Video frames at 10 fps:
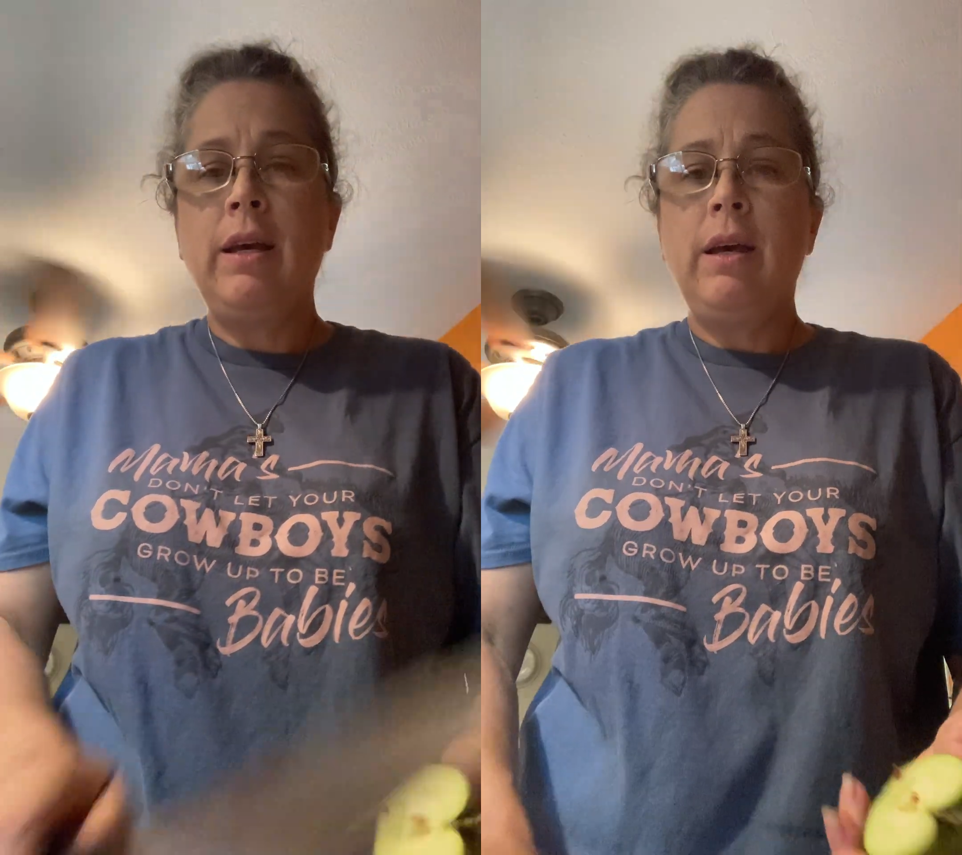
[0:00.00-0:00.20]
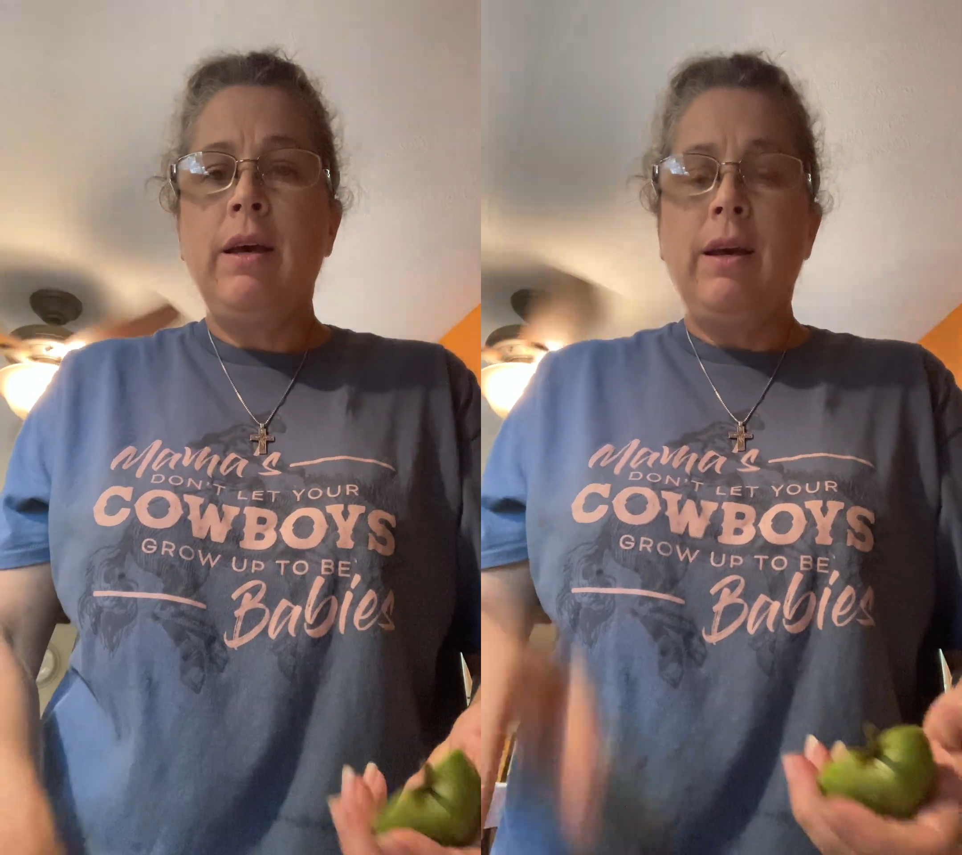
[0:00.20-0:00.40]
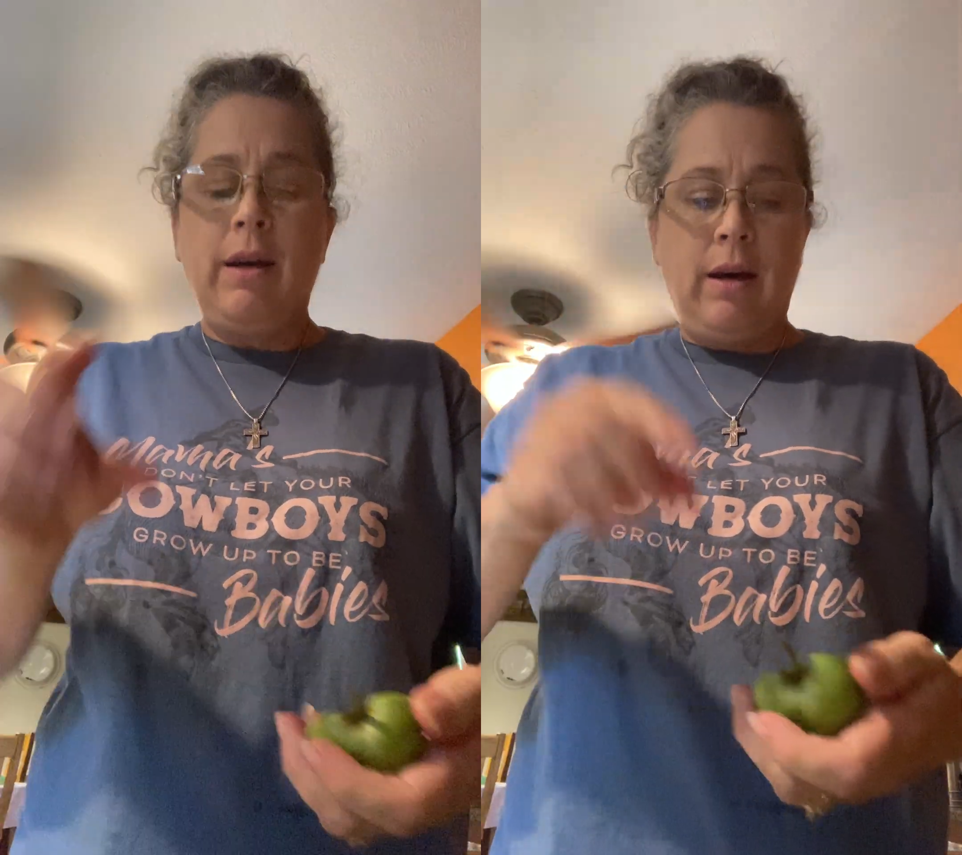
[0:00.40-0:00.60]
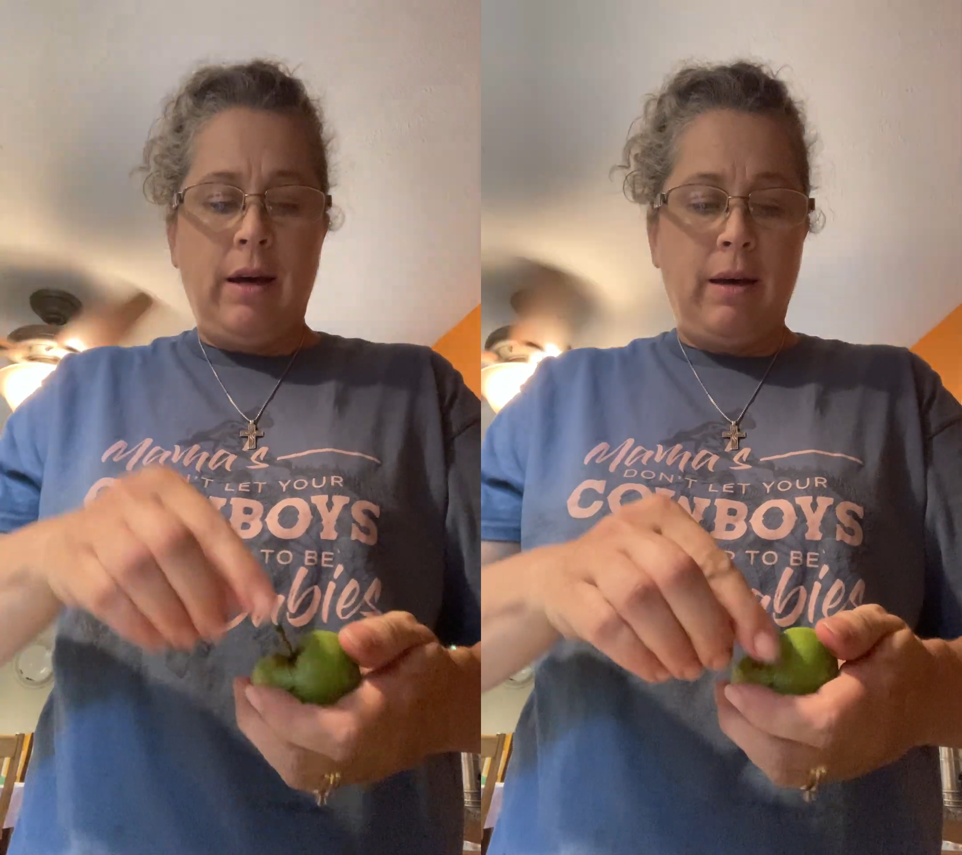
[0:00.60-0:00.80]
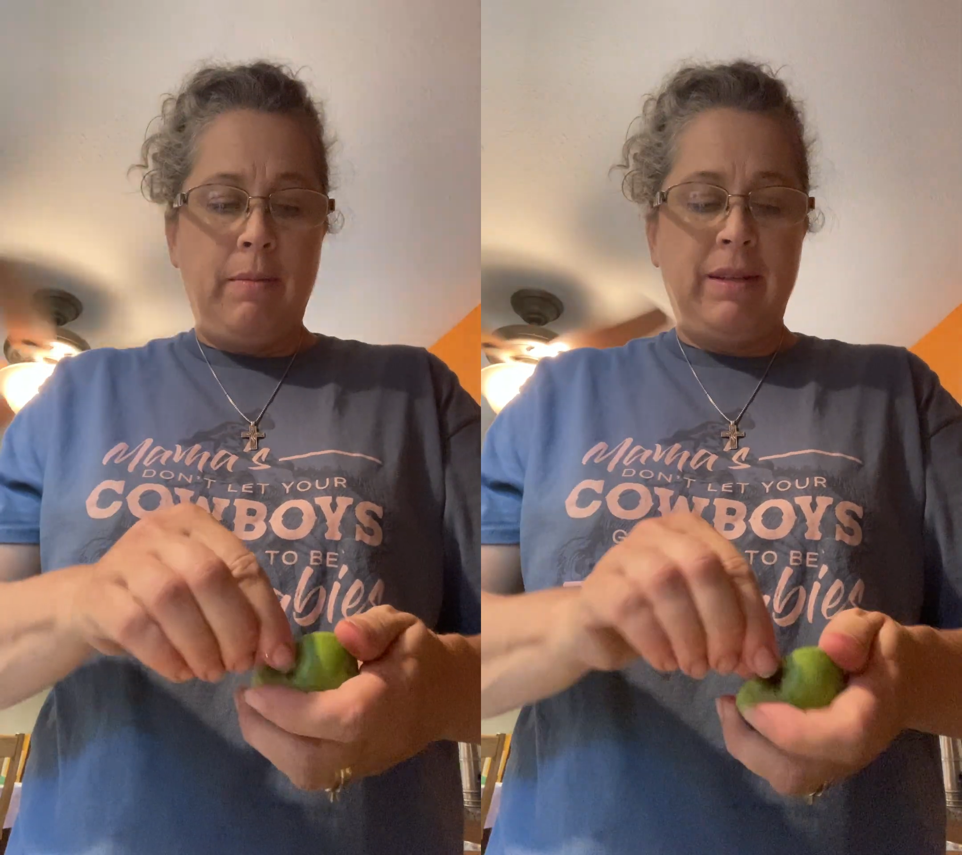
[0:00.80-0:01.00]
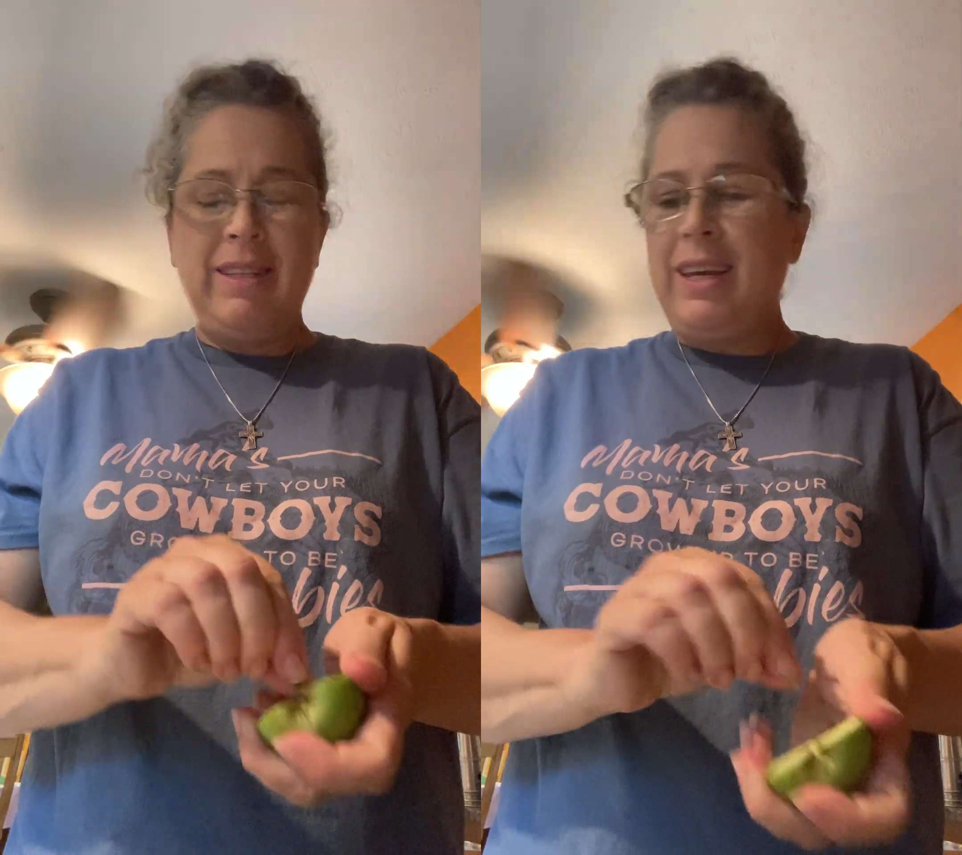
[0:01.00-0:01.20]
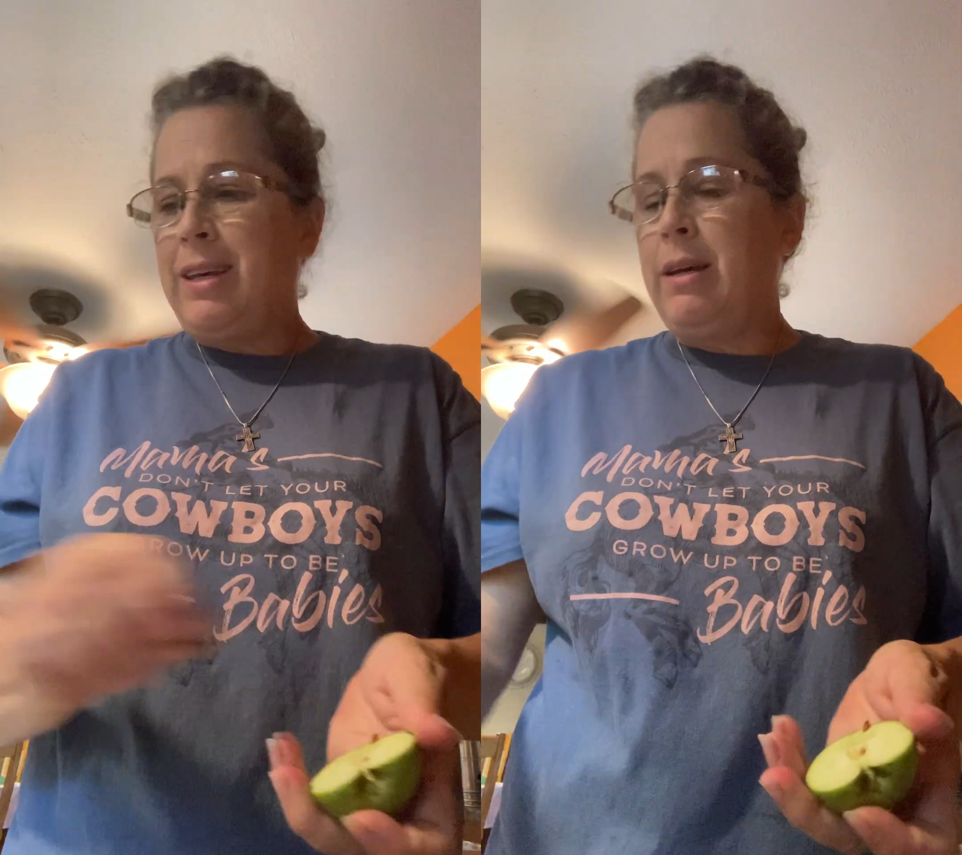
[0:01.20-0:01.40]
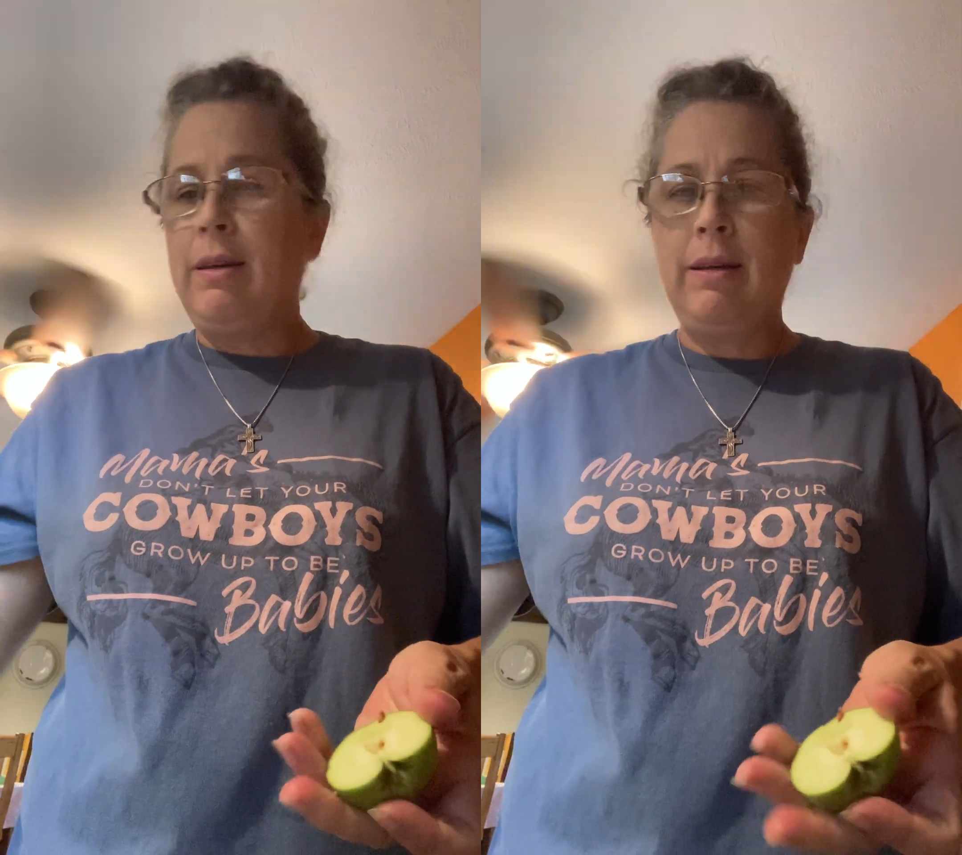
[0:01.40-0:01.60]
it's like
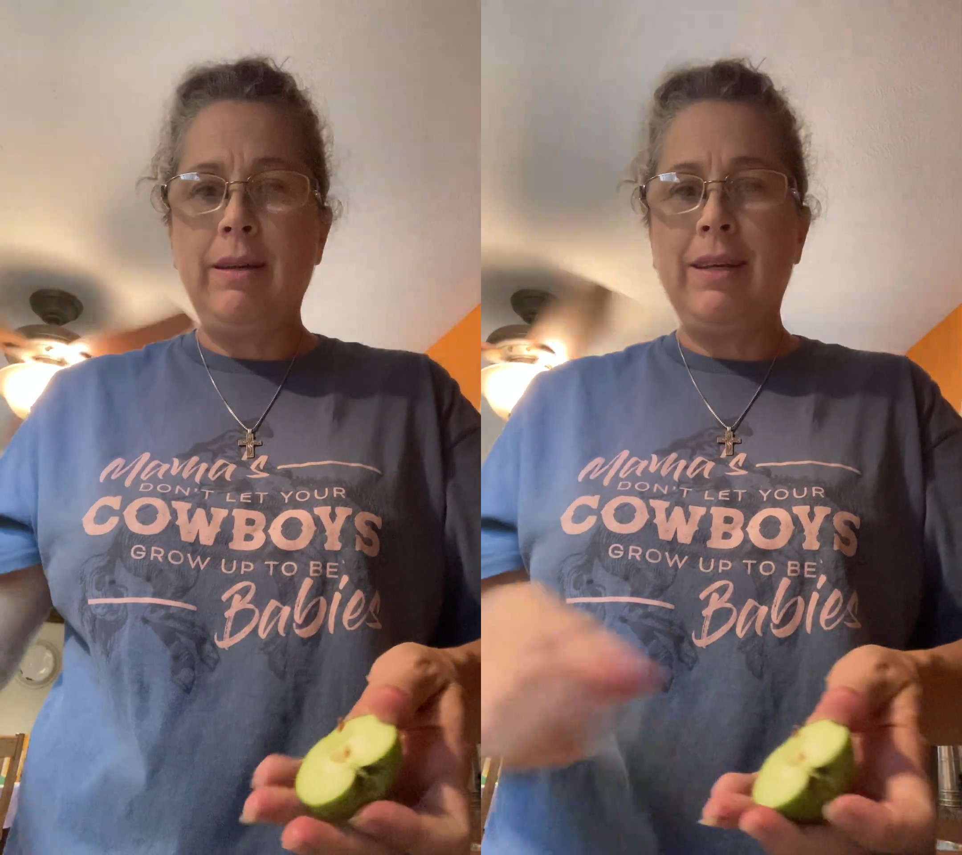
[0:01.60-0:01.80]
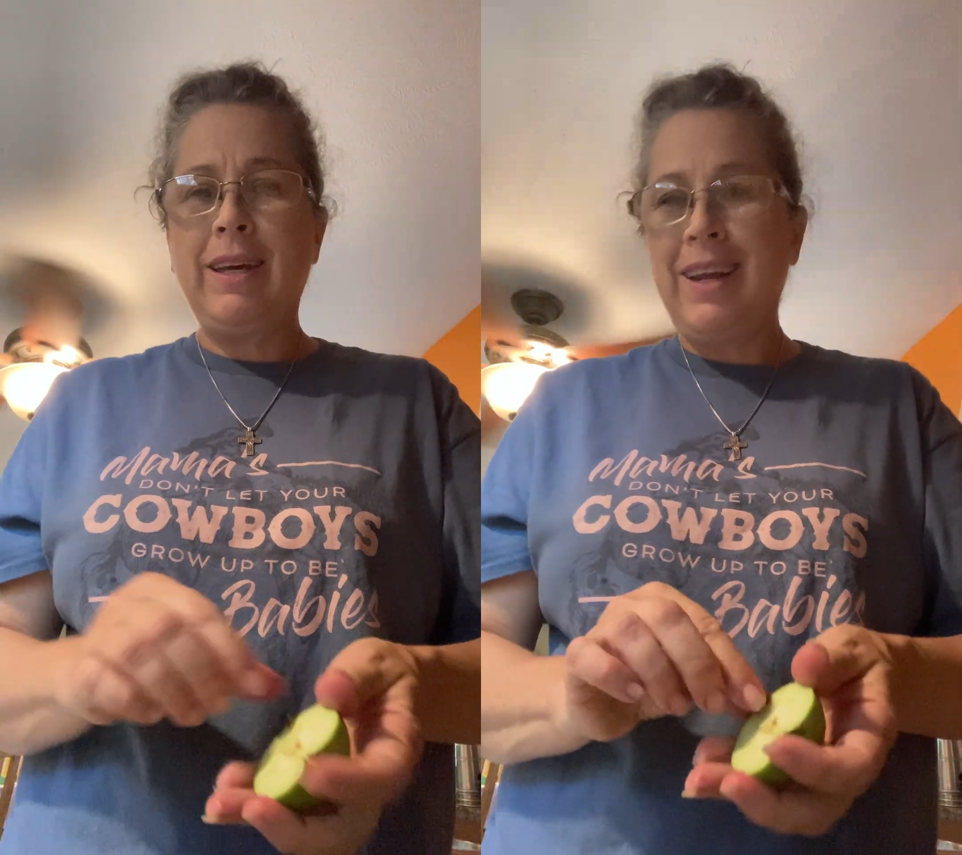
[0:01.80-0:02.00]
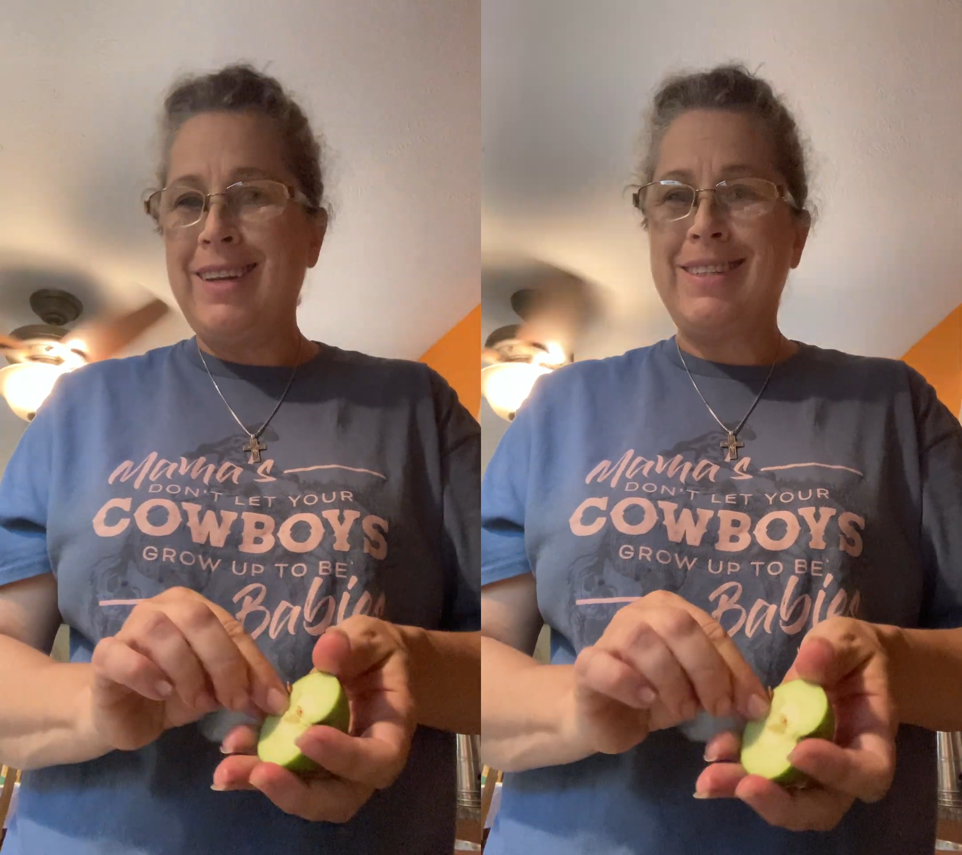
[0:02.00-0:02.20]
kind of